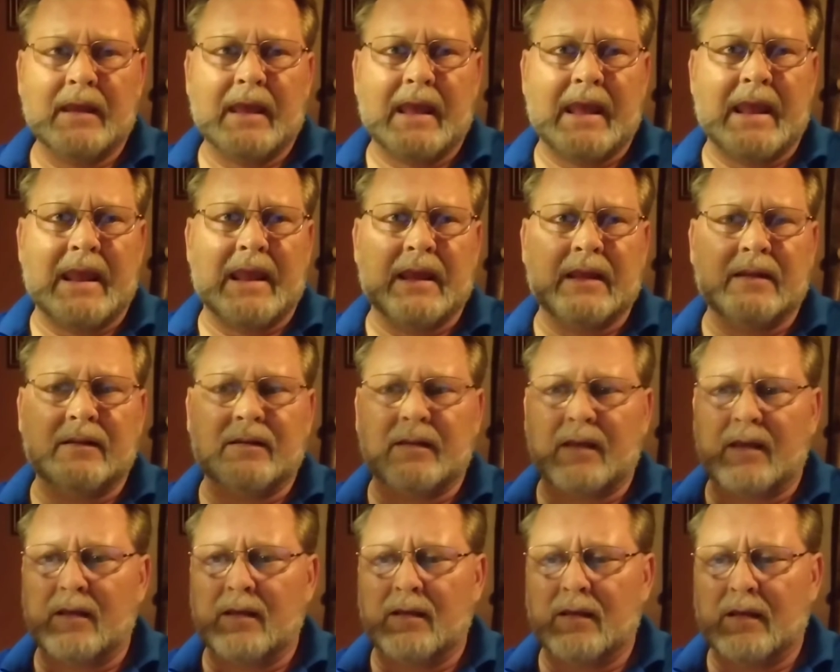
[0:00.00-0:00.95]
and
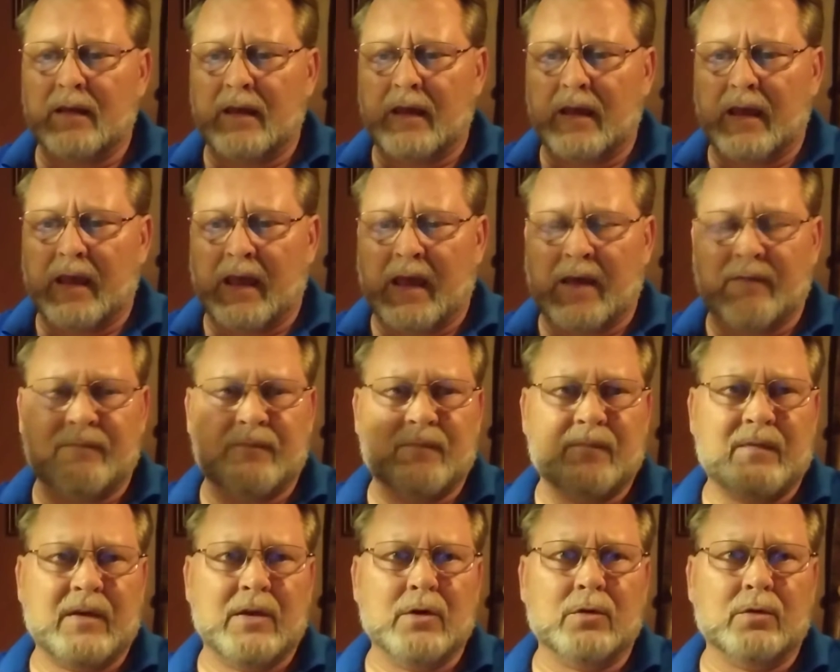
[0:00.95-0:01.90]
I
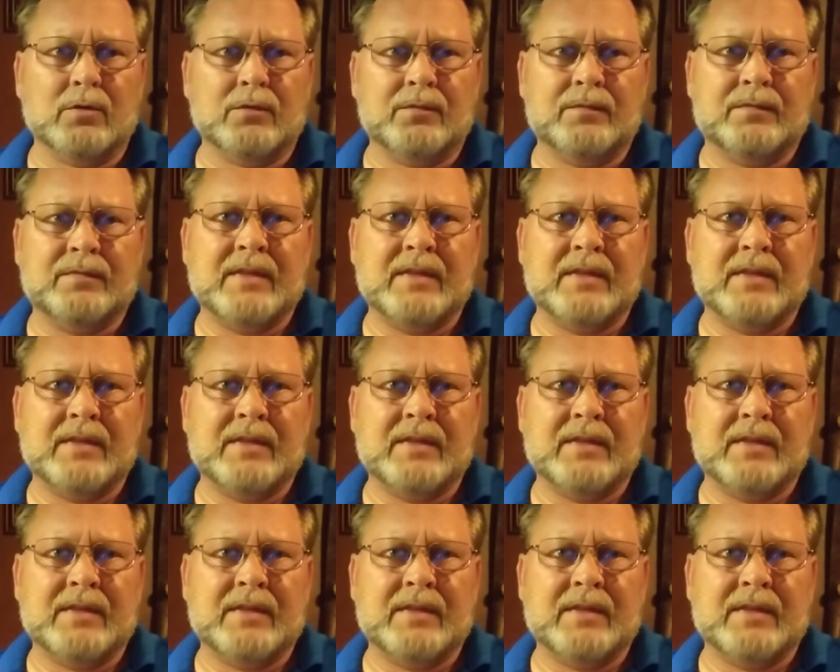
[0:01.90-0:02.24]
filled